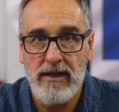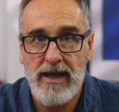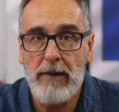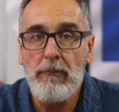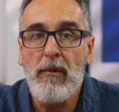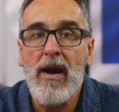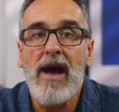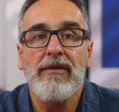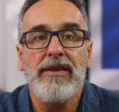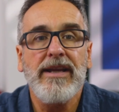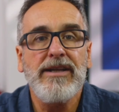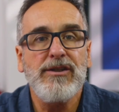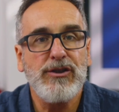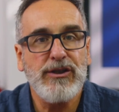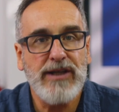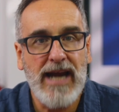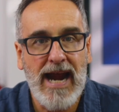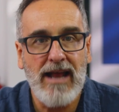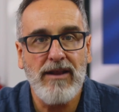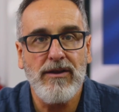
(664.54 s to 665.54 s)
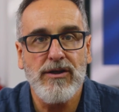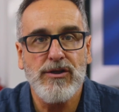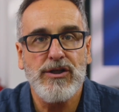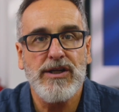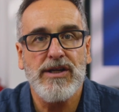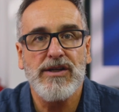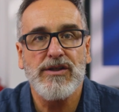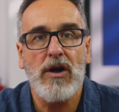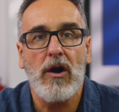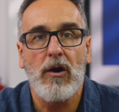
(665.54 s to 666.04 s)
And while these
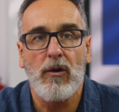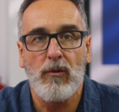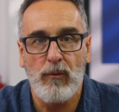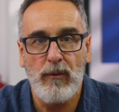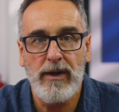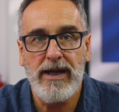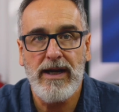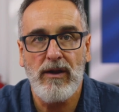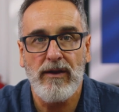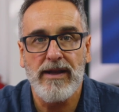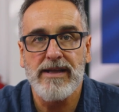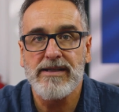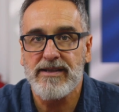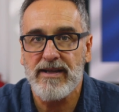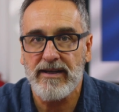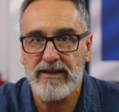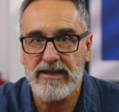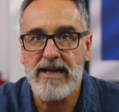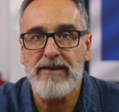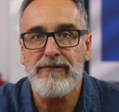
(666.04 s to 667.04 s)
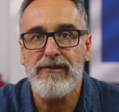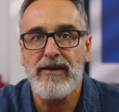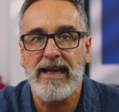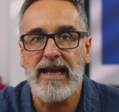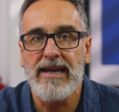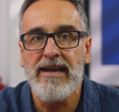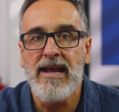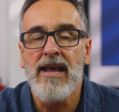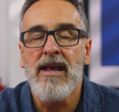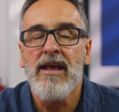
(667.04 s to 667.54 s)
challenges are real and
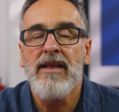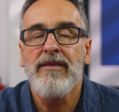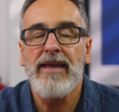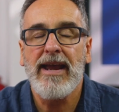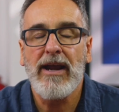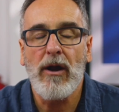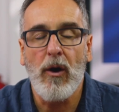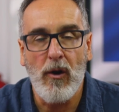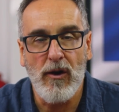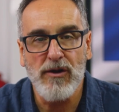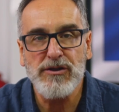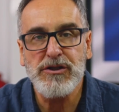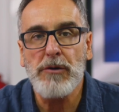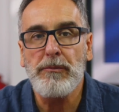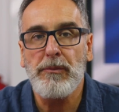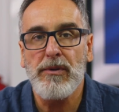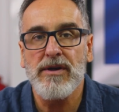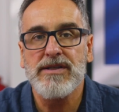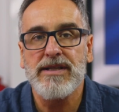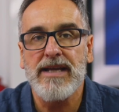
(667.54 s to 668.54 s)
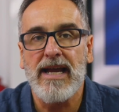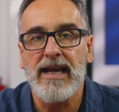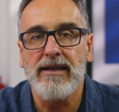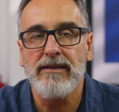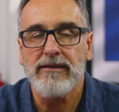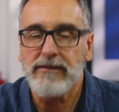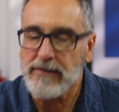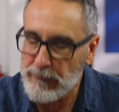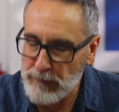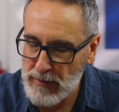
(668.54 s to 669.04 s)
significant, they also
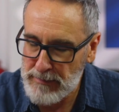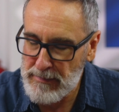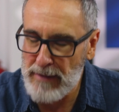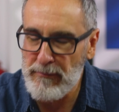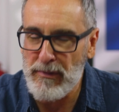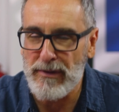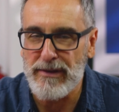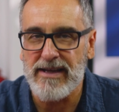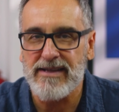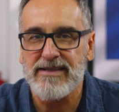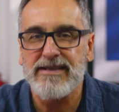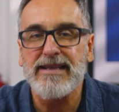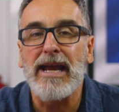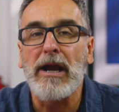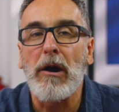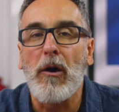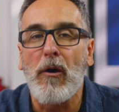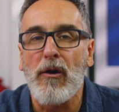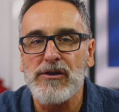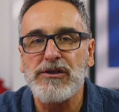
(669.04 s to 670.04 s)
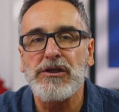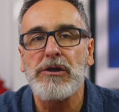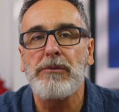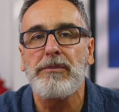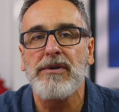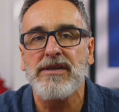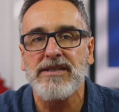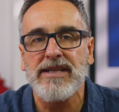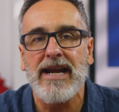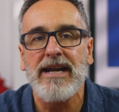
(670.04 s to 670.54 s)
present, and remember this, they also
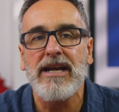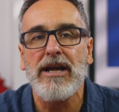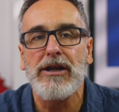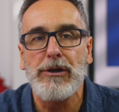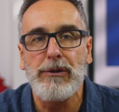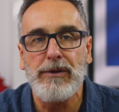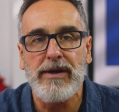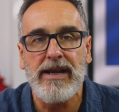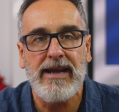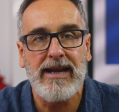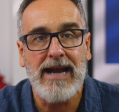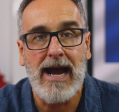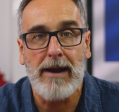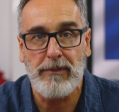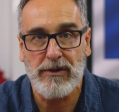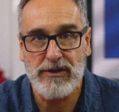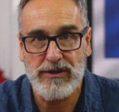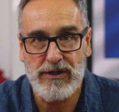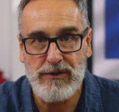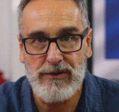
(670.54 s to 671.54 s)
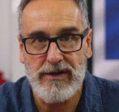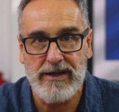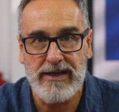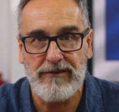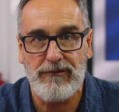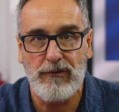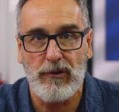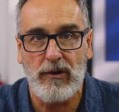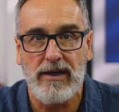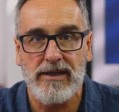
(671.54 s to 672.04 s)
present a unique opportunity
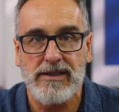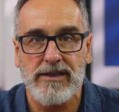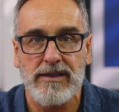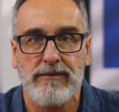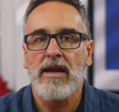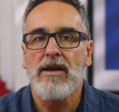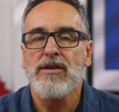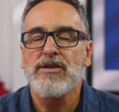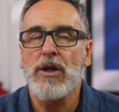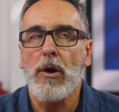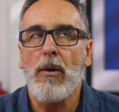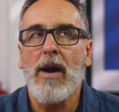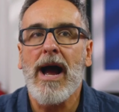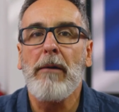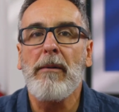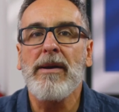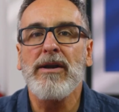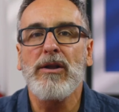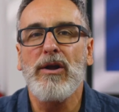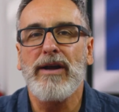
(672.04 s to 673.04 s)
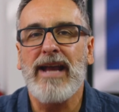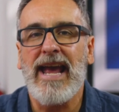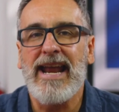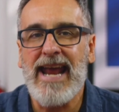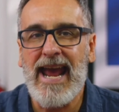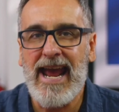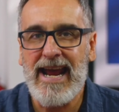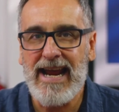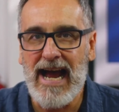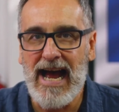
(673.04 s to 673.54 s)
for us. So I want to look at
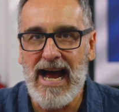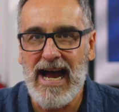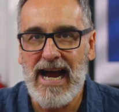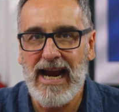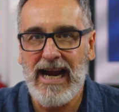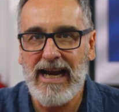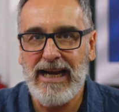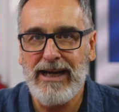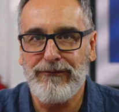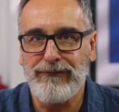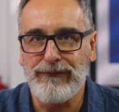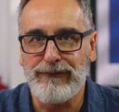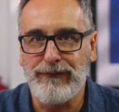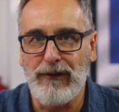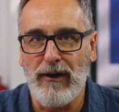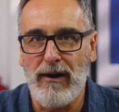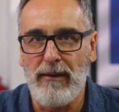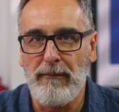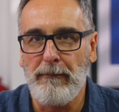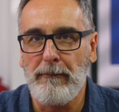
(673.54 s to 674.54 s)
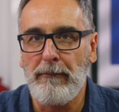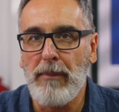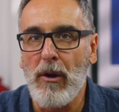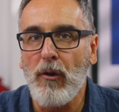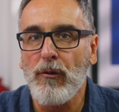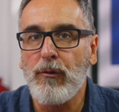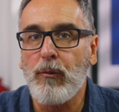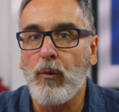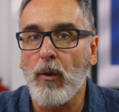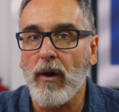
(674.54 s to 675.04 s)
AI from
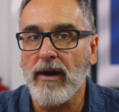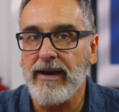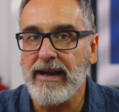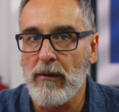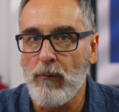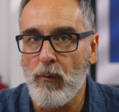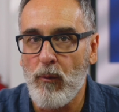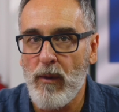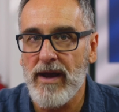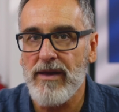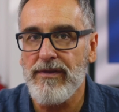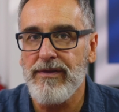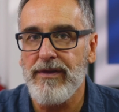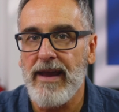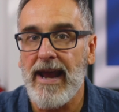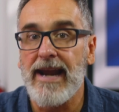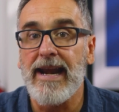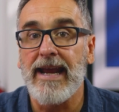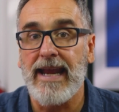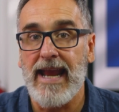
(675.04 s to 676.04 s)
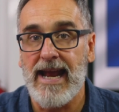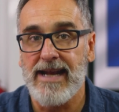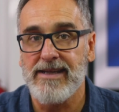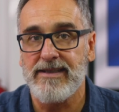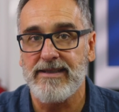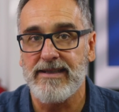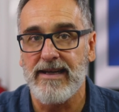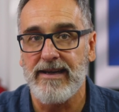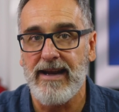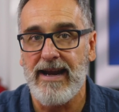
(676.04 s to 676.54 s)
both working with and
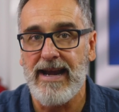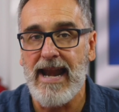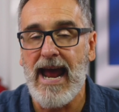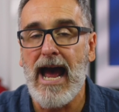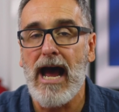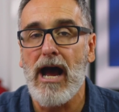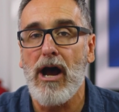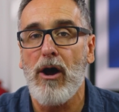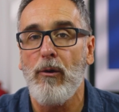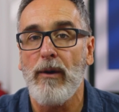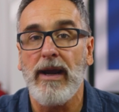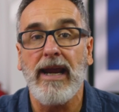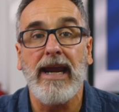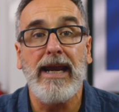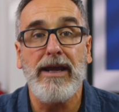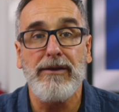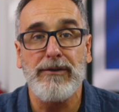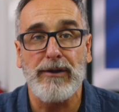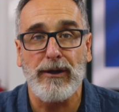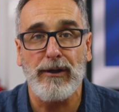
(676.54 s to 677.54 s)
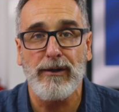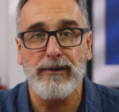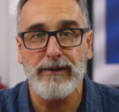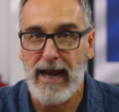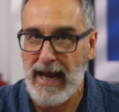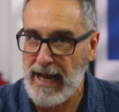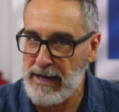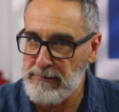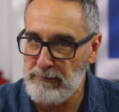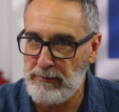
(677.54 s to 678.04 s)
against it, and how either
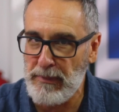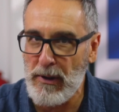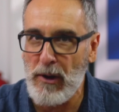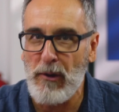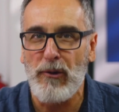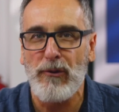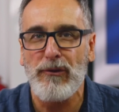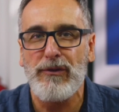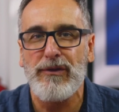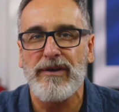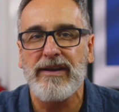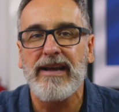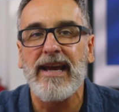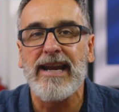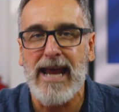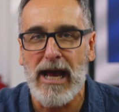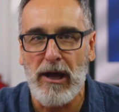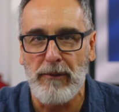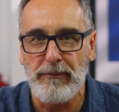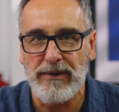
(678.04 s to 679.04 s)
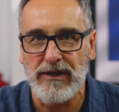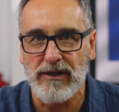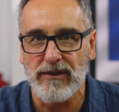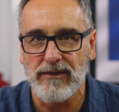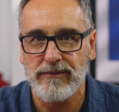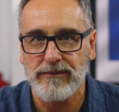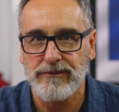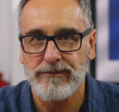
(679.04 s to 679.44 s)
and both can help you.